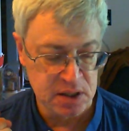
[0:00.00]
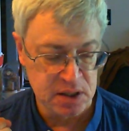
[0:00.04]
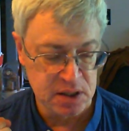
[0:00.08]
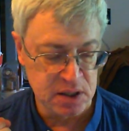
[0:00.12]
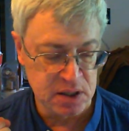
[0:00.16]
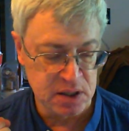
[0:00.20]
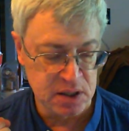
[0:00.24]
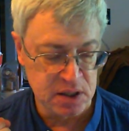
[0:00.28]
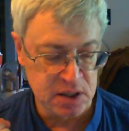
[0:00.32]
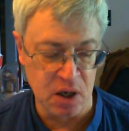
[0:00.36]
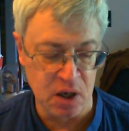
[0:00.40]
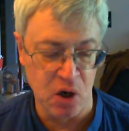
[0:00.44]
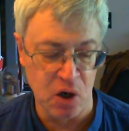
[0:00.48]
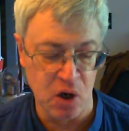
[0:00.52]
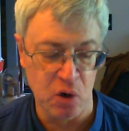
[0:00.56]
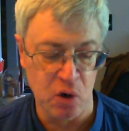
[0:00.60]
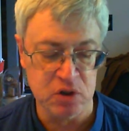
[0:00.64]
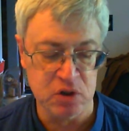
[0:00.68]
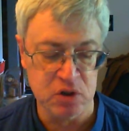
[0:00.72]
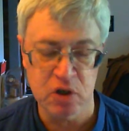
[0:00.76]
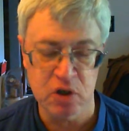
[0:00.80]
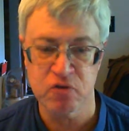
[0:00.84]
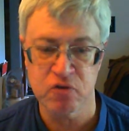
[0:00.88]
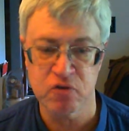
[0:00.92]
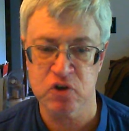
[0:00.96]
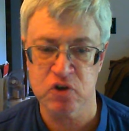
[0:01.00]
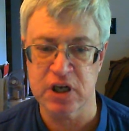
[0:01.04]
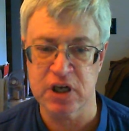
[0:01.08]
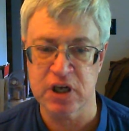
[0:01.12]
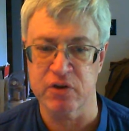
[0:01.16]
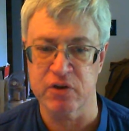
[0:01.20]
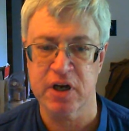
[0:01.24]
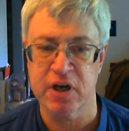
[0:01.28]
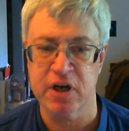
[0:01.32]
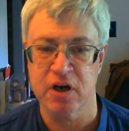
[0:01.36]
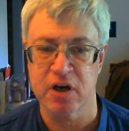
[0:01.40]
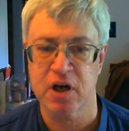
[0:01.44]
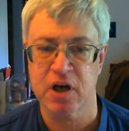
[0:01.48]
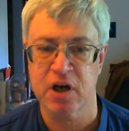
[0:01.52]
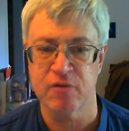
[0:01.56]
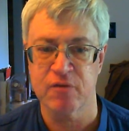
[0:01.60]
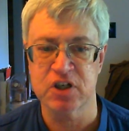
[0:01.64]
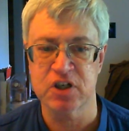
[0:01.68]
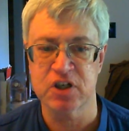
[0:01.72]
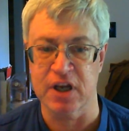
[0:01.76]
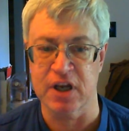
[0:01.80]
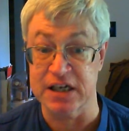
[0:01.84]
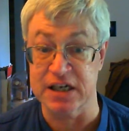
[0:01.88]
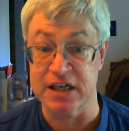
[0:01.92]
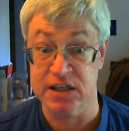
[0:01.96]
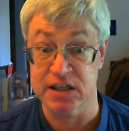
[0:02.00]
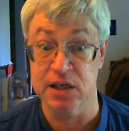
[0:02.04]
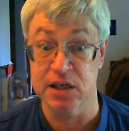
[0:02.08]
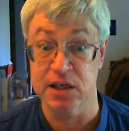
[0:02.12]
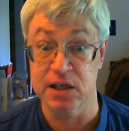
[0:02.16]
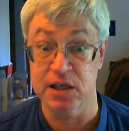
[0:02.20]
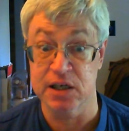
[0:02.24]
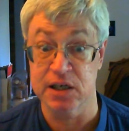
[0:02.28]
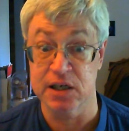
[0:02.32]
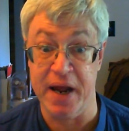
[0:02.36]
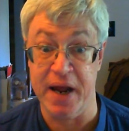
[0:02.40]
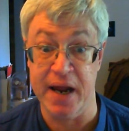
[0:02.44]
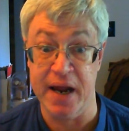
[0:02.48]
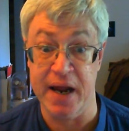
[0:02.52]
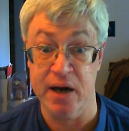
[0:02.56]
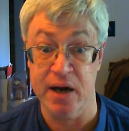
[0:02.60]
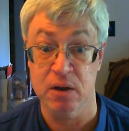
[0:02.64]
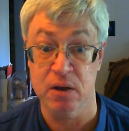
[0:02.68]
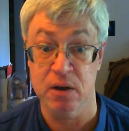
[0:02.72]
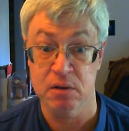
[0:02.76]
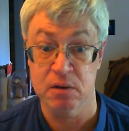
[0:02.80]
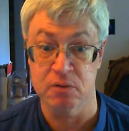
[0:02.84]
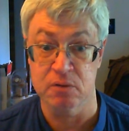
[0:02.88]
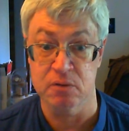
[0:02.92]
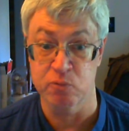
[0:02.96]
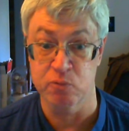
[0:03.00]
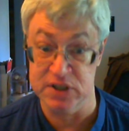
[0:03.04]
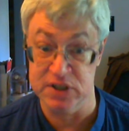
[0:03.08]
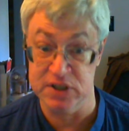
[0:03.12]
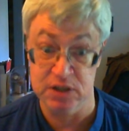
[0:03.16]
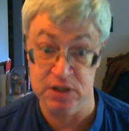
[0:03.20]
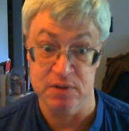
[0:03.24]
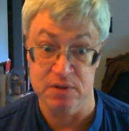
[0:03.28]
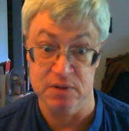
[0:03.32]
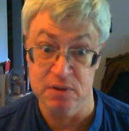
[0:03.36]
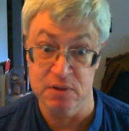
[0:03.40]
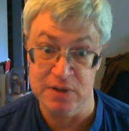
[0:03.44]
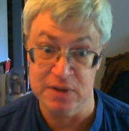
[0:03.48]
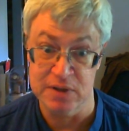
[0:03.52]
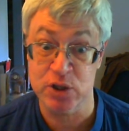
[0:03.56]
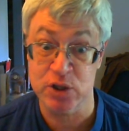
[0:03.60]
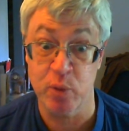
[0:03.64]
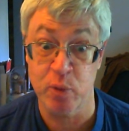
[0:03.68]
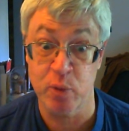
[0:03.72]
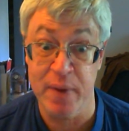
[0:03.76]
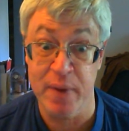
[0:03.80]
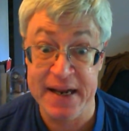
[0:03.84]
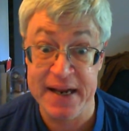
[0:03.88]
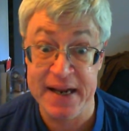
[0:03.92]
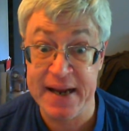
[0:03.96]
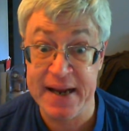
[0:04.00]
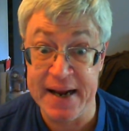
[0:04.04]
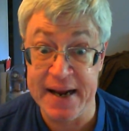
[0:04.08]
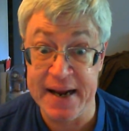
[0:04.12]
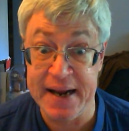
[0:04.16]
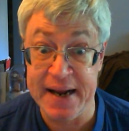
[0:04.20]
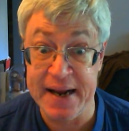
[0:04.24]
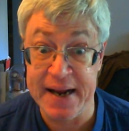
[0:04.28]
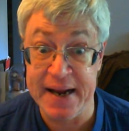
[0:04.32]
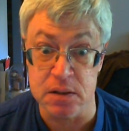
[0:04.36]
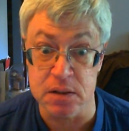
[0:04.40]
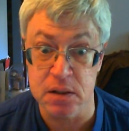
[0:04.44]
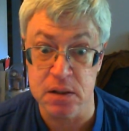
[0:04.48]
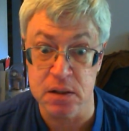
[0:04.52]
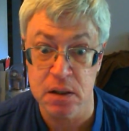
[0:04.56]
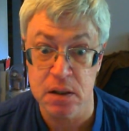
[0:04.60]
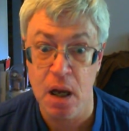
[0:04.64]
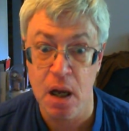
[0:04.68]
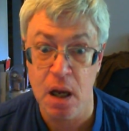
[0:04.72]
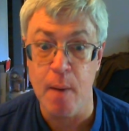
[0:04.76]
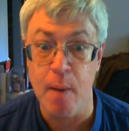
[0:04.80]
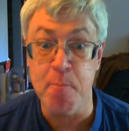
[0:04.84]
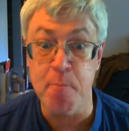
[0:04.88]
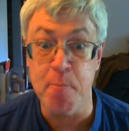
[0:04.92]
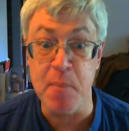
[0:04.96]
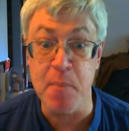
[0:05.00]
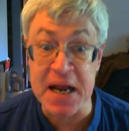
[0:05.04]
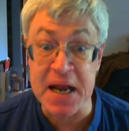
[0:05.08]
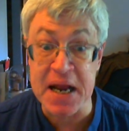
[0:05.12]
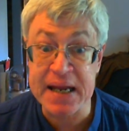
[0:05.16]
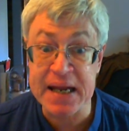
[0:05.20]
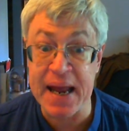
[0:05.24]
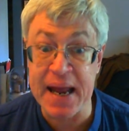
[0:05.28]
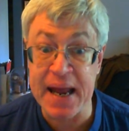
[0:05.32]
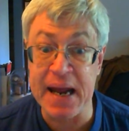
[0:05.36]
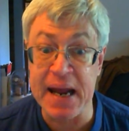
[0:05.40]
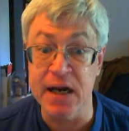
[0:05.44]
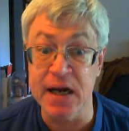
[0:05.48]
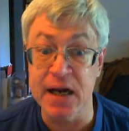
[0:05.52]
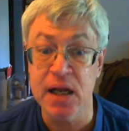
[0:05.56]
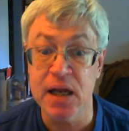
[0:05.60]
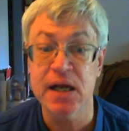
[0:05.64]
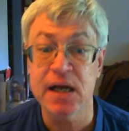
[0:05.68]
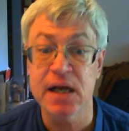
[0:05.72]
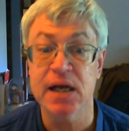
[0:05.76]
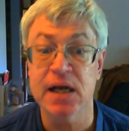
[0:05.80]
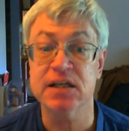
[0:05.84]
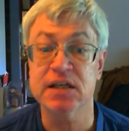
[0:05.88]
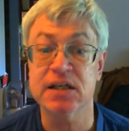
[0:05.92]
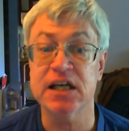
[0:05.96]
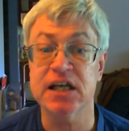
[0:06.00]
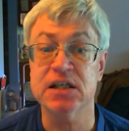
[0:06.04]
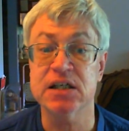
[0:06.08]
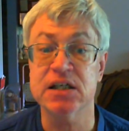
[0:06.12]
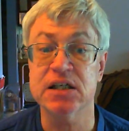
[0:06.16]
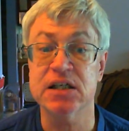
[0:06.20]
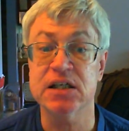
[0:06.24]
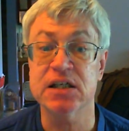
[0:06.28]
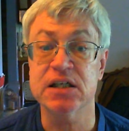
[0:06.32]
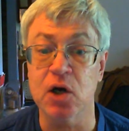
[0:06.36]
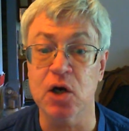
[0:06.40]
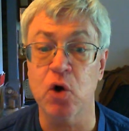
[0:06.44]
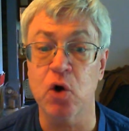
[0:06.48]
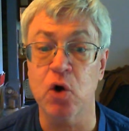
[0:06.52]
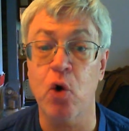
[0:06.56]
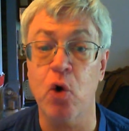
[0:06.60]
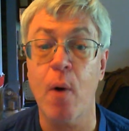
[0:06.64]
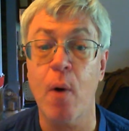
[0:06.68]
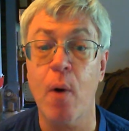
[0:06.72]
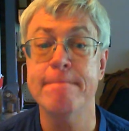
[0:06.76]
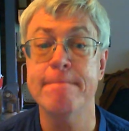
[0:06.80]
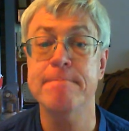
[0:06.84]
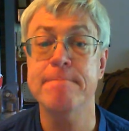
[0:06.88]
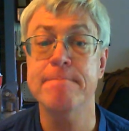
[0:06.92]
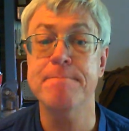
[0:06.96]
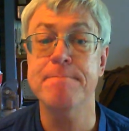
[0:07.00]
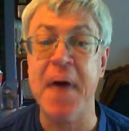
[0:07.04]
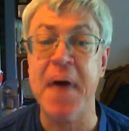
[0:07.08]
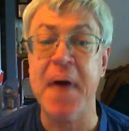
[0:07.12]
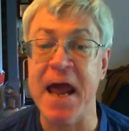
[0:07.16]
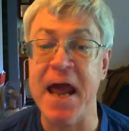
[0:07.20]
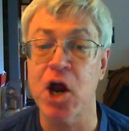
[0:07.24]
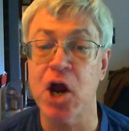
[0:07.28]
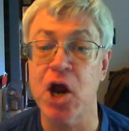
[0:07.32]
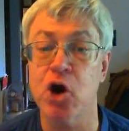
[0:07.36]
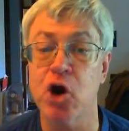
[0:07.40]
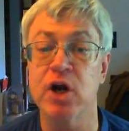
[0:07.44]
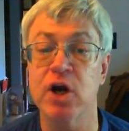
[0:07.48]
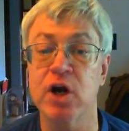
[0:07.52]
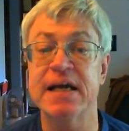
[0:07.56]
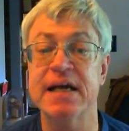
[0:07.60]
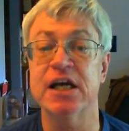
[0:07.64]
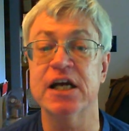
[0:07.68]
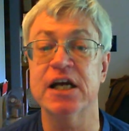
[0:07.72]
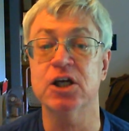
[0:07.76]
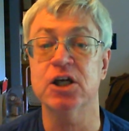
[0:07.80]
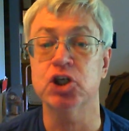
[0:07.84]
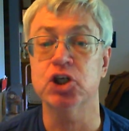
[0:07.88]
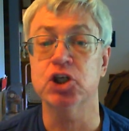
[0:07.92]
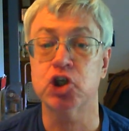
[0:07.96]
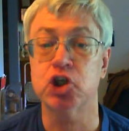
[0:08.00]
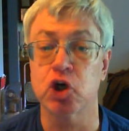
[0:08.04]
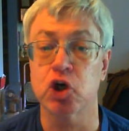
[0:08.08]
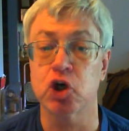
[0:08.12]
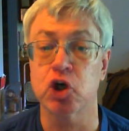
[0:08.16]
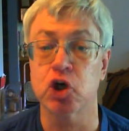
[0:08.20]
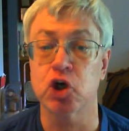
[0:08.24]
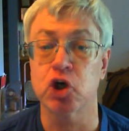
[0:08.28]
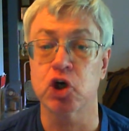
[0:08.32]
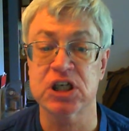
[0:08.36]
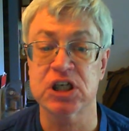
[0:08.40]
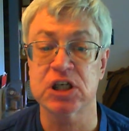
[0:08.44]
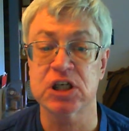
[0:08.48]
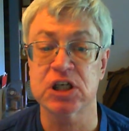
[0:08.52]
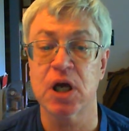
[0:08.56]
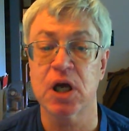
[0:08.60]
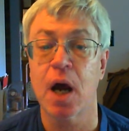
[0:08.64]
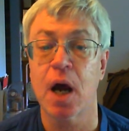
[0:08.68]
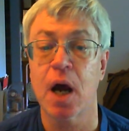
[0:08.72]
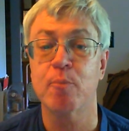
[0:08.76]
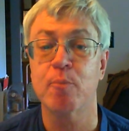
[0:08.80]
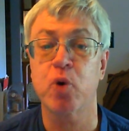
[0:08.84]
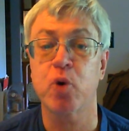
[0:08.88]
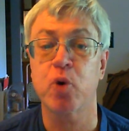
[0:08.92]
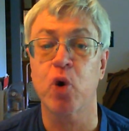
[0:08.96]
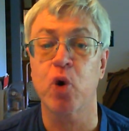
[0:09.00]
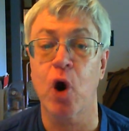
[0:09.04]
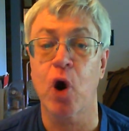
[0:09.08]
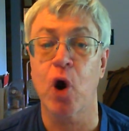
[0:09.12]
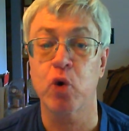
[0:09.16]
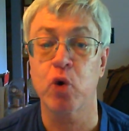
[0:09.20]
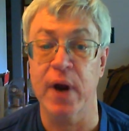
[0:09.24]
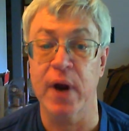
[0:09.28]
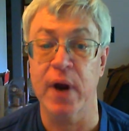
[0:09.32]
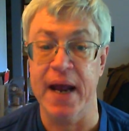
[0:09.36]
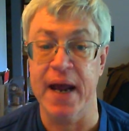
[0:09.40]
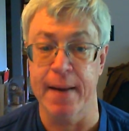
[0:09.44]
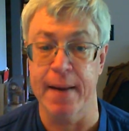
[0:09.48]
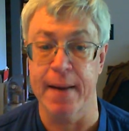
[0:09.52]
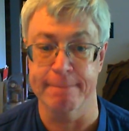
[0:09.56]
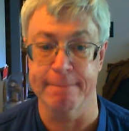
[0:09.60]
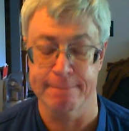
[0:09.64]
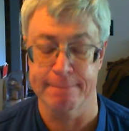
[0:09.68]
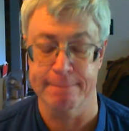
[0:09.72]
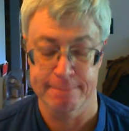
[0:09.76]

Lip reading: universal health care coverage like single payer, which that's what Medicaid is. Medicaid is a single payer insurance program.